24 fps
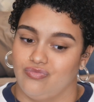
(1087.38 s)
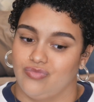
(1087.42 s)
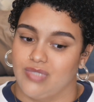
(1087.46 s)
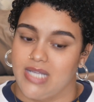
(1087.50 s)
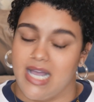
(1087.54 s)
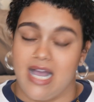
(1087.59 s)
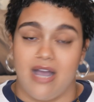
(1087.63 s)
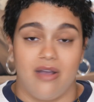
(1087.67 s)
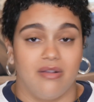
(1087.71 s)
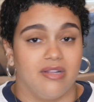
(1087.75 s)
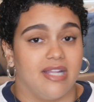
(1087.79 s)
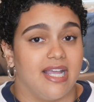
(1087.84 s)

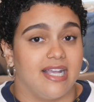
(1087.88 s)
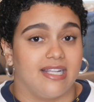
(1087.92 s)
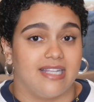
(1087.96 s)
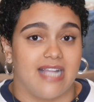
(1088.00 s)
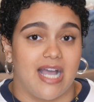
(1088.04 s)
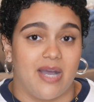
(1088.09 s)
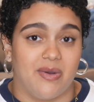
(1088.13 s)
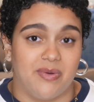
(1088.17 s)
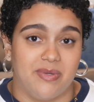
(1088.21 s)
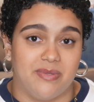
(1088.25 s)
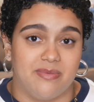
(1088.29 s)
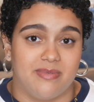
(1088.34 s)
I don't like
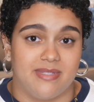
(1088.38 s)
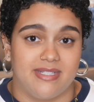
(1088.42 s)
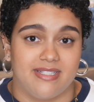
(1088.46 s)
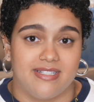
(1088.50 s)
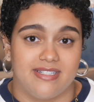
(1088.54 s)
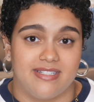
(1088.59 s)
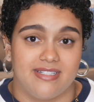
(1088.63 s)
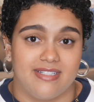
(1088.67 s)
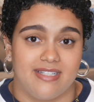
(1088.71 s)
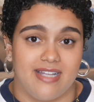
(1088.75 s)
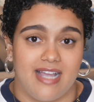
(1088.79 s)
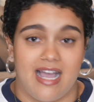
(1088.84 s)
that woman.
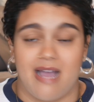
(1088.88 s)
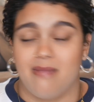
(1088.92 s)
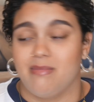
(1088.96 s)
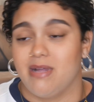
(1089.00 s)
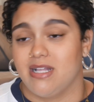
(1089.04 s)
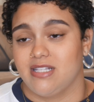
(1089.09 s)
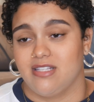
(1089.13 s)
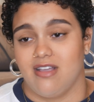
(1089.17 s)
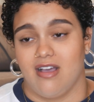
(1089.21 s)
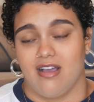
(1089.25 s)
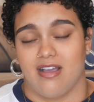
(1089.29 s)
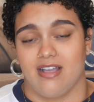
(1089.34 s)
I'm
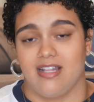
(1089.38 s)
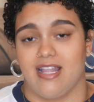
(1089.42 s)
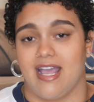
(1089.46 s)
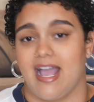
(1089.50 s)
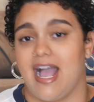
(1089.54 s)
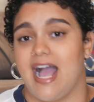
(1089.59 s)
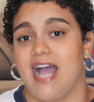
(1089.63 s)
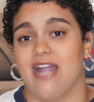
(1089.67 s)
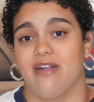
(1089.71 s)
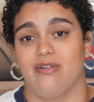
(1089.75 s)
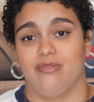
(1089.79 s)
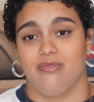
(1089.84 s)
not talking, like,
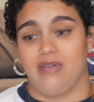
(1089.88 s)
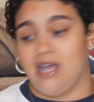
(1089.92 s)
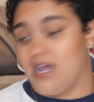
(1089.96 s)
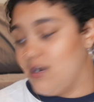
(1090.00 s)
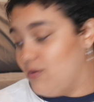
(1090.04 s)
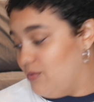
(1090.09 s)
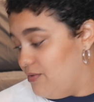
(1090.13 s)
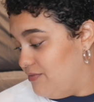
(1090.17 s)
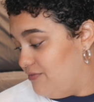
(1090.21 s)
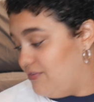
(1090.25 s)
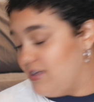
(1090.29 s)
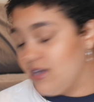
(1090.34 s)
I don't
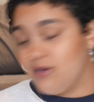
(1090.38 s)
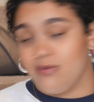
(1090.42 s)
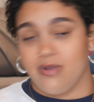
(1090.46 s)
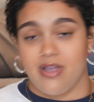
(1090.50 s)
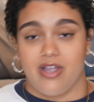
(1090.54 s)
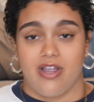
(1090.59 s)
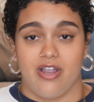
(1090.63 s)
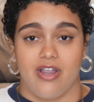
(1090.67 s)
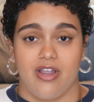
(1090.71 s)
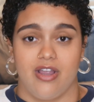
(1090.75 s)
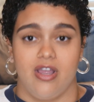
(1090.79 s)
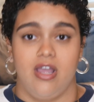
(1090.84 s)
fuck
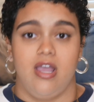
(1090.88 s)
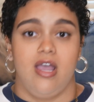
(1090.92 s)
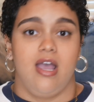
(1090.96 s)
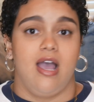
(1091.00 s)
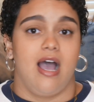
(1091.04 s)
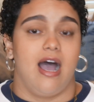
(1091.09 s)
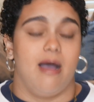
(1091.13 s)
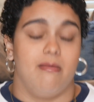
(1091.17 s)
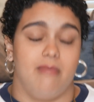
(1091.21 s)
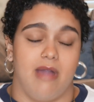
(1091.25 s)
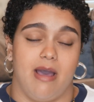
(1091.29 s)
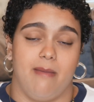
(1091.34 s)
her.
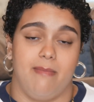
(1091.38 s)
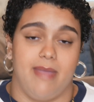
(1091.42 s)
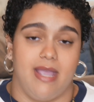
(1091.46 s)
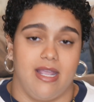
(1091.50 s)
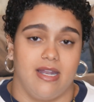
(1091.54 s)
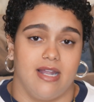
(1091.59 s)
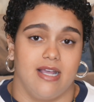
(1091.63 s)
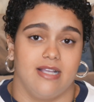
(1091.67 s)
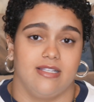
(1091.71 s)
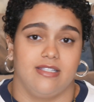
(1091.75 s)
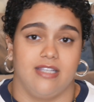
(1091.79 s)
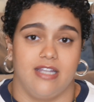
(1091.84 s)
I'm not being
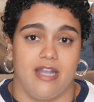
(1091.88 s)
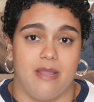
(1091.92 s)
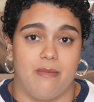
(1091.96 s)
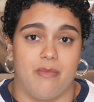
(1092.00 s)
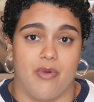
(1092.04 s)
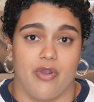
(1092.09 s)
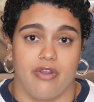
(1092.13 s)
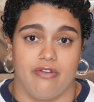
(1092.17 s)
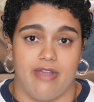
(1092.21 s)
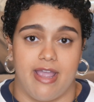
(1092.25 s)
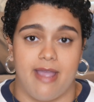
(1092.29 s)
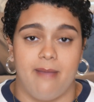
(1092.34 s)
nice
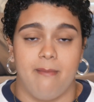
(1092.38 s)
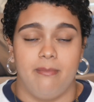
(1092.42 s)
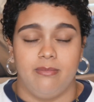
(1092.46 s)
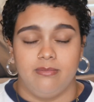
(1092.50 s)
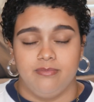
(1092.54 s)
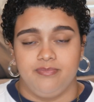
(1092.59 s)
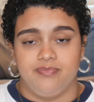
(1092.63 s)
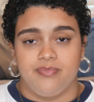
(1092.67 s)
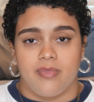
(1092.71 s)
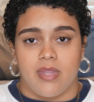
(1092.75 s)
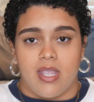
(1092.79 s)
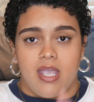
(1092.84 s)
anymore, right,
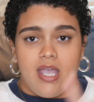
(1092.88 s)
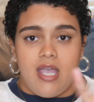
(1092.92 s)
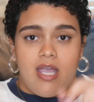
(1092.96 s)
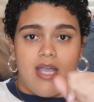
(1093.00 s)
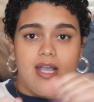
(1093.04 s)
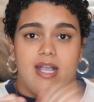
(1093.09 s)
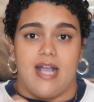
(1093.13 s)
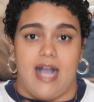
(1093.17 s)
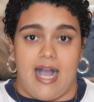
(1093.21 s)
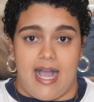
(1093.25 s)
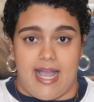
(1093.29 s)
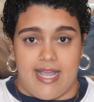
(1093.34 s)

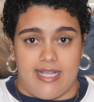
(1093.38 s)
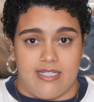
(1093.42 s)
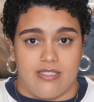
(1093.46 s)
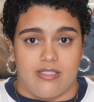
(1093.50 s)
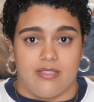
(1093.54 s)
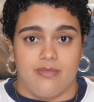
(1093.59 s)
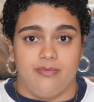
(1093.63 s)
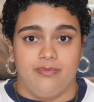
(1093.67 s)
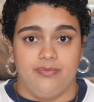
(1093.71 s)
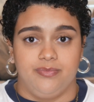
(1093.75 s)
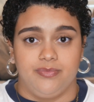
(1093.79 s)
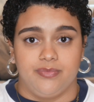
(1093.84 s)

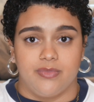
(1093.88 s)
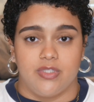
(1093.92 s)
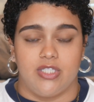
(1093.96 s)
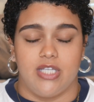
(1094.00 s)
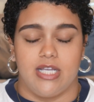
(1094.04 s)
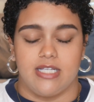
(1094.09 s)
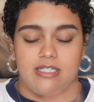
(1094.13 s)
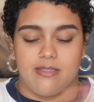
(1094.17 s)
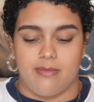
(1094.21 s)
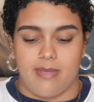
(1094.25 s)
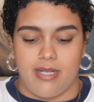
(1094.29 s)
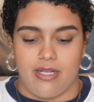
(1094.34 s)
guys? She
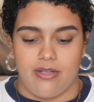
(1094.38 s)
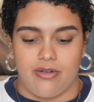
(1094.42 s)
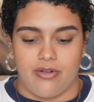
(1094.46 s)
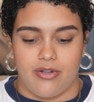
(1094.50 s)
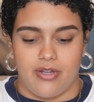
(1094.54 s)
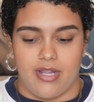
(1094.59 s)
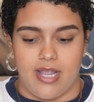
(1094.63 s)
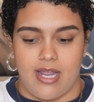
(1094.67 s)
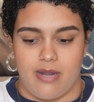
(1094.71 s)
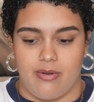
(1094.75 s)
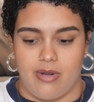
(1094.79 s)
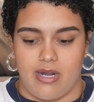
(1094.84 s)
has a menu in her
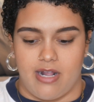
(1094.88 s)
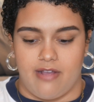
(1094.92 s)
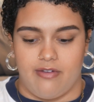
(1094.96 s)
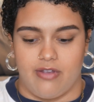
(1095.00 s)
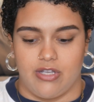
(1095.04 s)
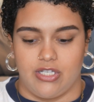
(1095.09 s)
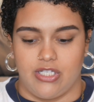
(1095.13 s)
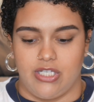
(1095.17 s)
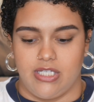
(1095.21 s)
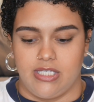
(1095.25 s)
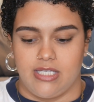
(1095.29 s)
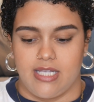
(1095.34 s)
hand, whatever.
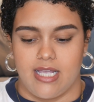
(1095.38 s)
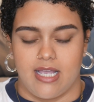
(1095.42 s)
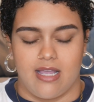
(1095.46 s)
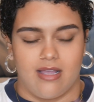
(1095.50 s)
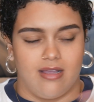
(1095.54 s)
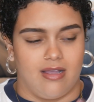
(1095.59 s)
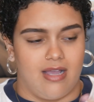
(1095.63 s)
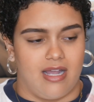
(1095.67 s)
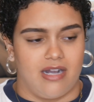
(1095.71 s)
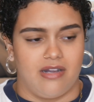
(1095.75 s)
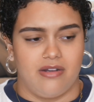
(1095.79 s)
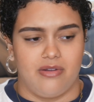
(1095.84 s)
She's like,
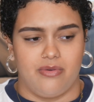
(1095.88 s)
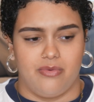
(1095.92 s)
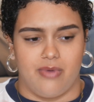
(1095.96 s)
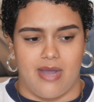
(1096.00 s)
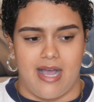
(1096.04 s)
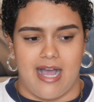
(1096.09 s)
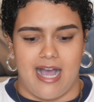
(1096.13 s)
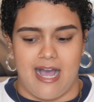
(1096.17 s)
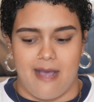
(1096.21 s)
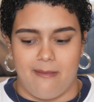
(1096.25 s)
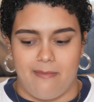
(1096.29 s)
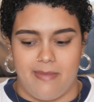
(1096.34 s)
I don't know what
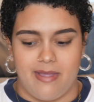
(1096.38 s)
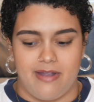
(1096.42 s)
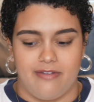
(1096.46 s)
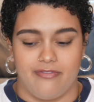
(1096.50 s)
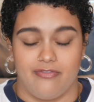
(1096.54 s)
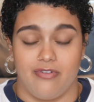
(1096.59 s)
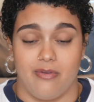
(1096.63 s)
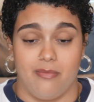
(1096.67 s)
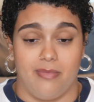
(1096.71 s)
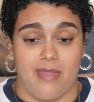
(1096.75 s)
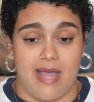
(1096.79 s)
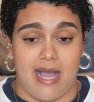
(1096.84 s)
happened
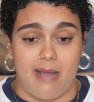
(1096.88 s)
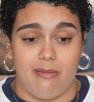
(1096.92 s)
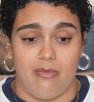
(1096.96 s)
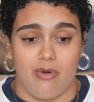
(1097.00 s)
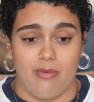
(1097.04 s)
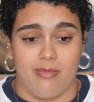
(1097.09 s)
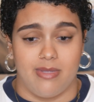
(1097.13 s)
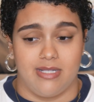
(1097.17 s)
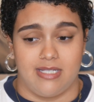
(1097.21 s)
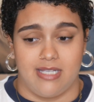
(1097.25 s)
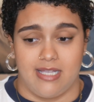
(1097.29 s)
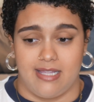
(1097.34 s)
from that
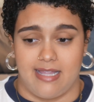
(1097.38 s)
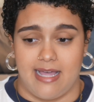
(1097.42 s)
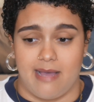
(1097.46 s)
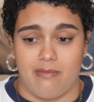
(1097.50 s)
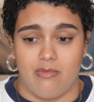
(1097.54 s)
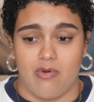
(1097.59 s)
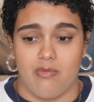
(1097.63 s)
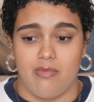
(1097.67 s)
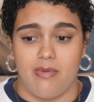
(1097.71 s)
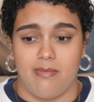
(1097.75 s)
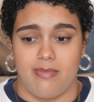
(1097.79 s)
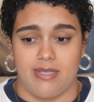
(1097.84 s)
moment to that
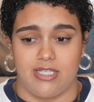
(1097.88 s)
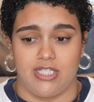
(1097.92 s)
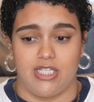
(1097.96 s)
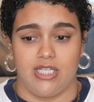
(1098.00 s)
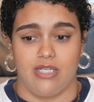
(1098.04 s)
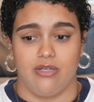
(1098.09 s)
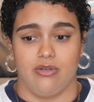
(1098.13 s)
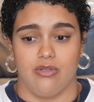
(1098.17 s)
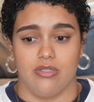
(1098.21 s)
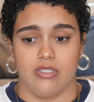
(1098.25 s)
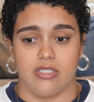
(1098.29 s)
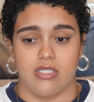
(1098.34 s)
moment, but she
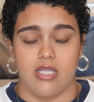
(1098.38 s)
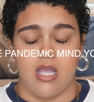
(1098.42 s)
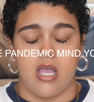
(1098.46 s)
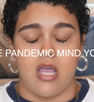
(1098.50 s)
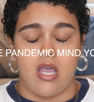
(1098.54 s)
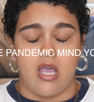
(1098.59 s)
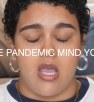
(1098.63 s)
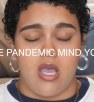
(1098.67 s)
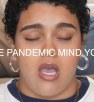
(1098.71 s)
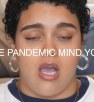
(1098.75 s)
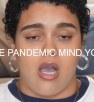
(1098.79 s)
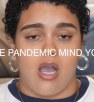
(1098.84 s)
goes,
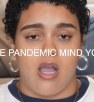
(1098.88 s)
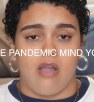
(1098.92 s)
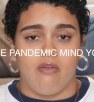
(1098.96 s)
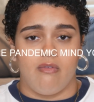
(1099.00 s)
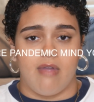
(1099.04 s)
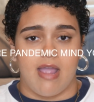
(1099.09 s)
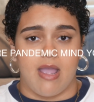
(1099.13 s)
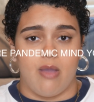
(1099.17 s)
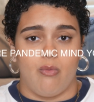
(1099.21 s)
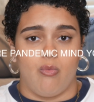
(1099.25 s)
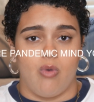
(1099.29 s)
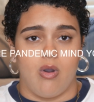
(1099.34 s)

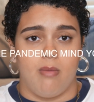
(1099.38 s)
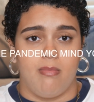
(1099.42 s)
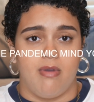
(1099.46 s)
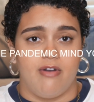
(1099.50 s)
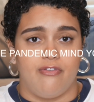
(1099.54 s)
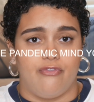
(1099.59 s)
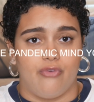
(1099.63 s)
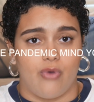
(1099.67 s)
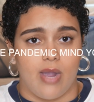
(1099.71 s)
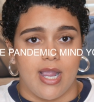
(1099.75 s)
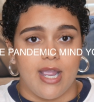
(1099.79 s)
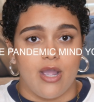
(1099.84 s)
all right, well,
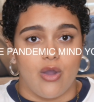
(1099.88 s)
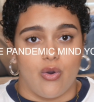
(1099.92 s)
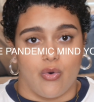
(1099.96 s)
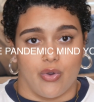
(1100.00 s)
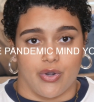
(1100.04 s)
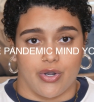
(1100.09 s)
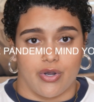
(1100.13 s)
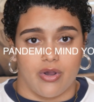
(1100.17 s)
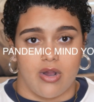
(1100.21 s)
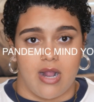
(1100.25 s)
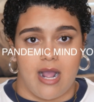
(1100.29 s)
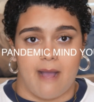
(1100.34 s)
before I order,
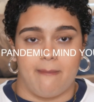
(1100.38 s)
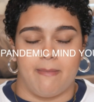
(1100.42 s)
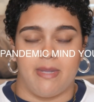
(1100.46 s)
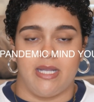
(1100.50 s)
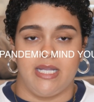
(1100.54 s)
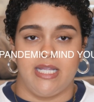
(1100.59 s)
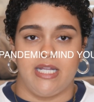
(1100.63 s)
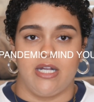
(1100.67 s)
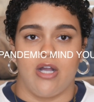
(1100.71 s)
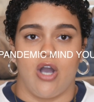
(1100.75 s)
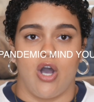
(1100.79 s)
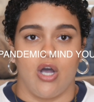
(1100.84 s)
I'm gonna
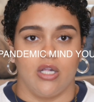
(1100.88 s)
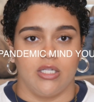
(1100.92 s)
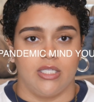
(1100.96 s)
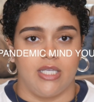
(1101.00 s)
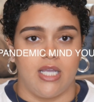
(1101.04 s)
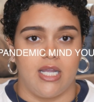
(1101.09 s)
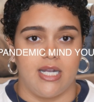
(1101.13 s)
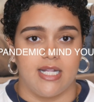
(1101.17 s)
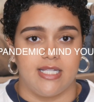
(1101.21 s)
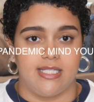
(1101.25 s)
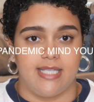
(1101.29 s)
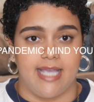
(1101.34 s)

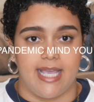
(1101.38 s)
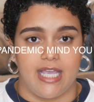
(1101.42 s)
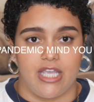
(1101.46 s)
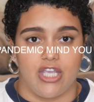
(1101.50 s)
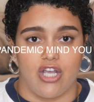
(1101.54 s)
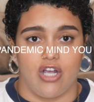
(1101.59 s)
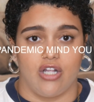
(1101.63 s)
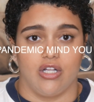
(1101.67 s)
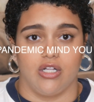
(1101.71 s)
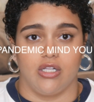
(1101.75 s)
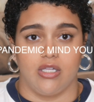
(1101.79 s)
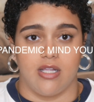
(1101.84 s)
take your
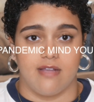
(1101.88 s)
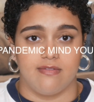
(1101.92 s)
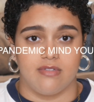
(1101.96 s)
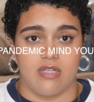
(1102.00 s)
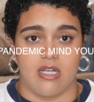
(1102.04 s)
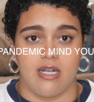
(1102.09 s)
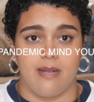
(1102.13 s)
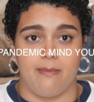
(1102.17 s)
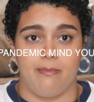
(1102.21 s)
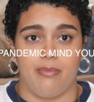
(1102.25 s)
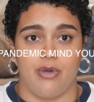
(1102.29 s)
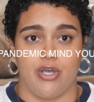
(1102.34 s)
gloves on
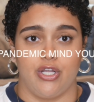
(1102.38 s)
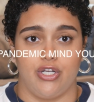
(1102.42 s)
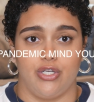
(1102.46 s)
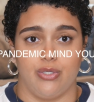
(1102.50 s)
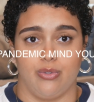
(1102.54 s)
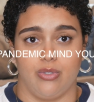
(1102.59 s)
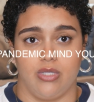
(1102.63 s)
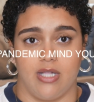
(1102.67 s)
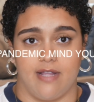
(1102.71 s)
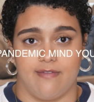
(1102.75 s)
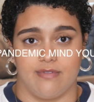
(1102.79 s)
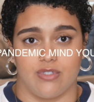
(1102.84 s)
and put your
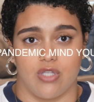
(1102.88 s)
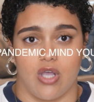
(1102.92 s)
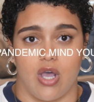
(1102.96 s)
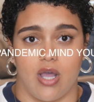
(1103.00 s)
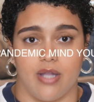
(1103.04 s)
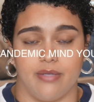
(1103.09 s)
gloves on.